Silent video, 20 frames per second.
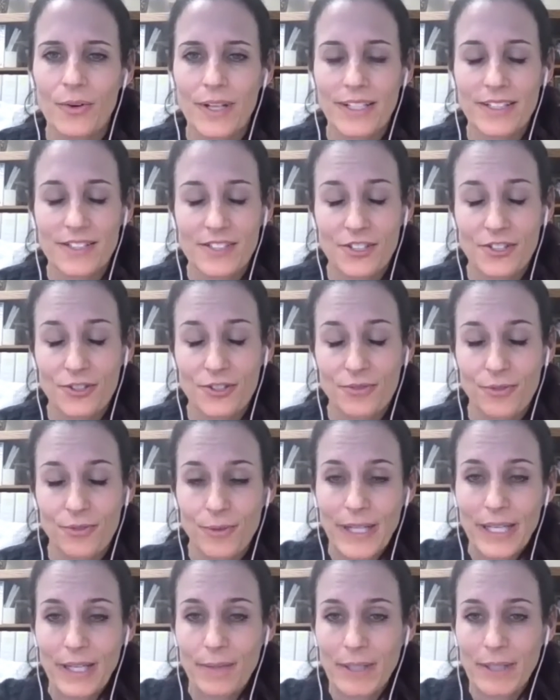Institute for
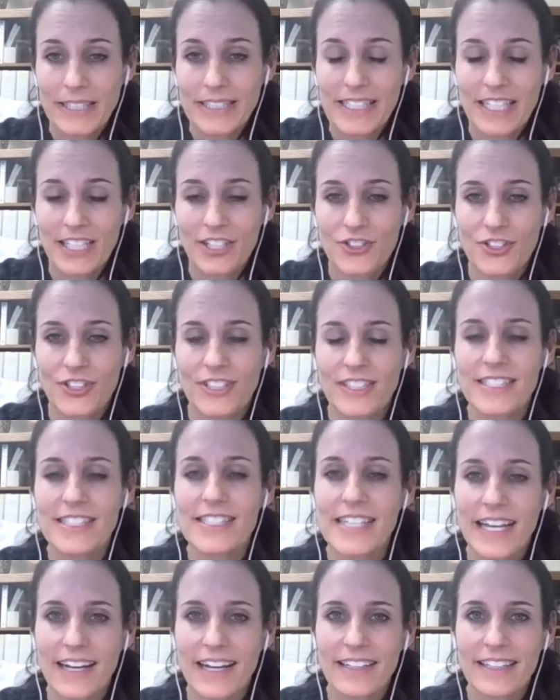Rehabilitation in
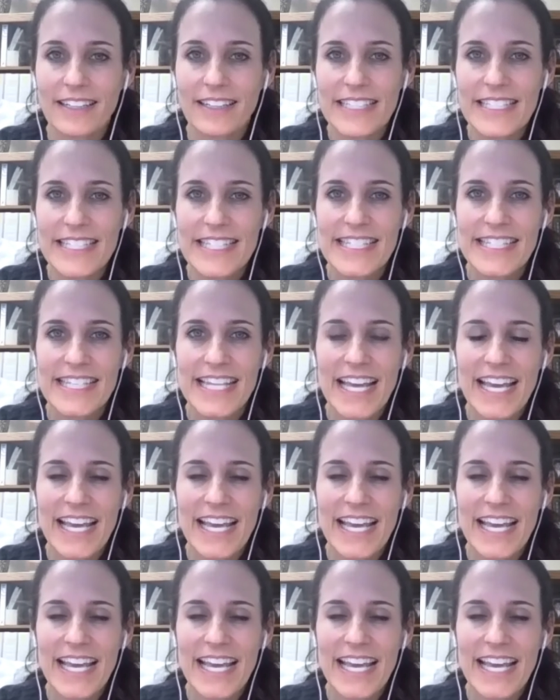Dallas.